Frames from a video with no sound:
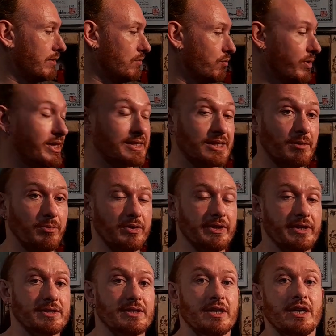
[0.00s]

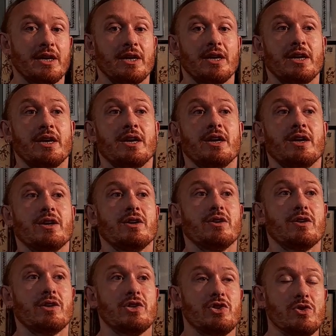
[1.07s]
reasonableness.
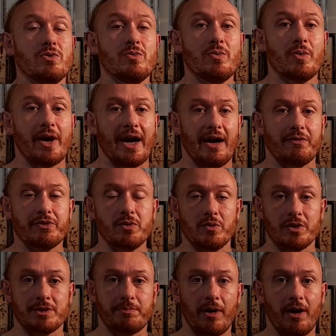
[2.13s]
You have to
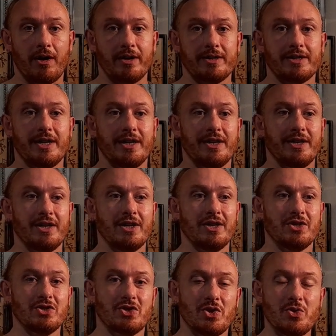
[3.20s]
respond
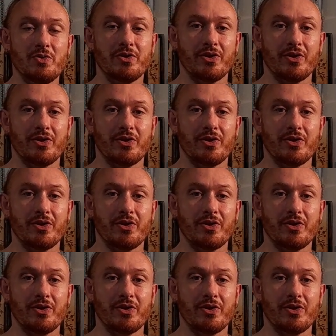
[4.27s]
to